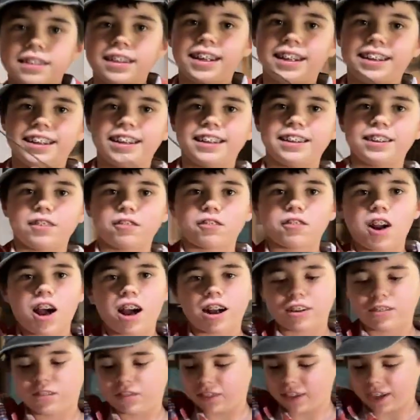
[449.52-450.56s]
and then the
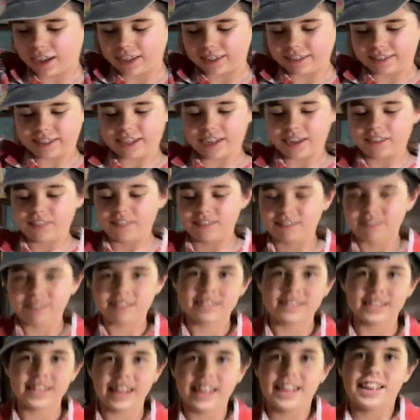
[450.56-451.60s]
rock flies out
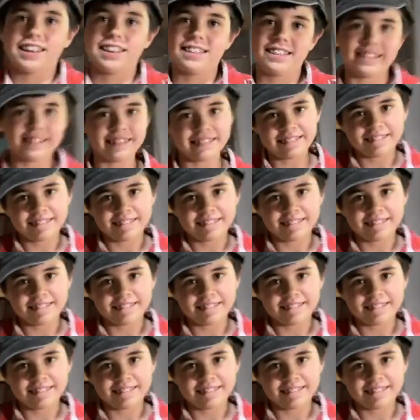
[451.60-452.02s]
and